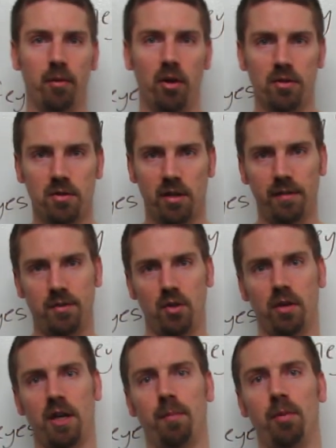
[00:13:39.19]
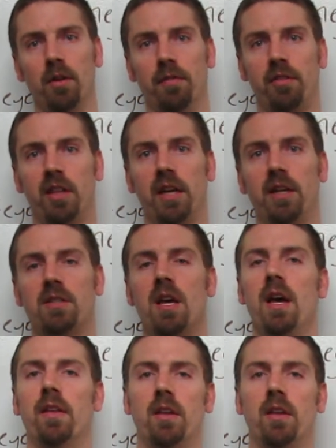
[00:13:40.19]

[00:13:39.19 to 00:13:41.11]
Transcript: but also gives you a couple of things